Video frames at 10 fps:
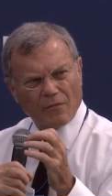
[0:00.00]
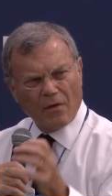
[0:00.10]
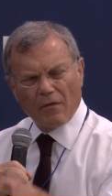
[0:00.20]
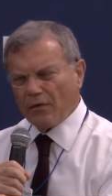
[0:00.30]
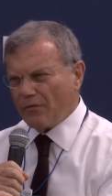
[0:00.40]

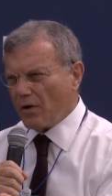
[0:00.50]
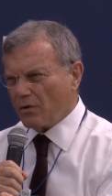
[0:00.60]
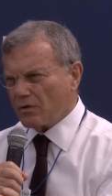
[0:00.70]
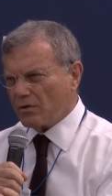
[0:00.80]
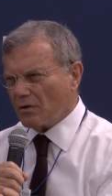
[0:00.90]
very
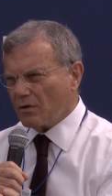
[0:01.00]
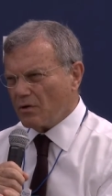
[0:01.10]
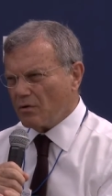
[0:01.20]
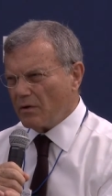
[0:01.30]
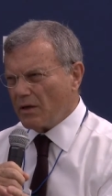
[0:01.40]
focused on
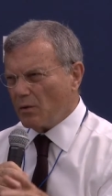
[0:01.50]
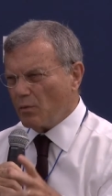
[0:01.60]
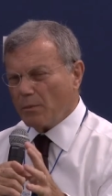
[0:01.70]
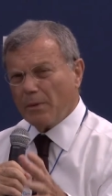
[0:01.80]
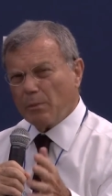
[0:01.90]
career,
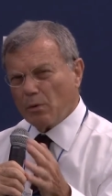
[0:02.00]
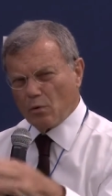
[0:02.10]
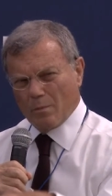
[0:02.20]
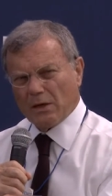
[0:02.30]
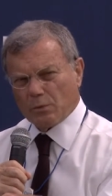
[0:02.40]
with people who
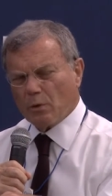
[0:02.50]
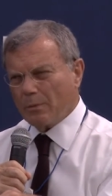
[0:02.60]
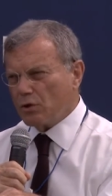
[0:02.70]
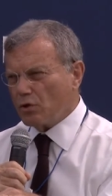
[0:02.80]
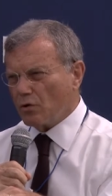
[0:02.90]
were much more
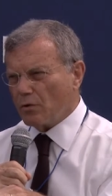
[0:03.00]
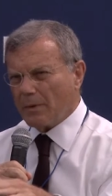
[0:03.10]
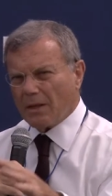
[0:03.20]
mature than me.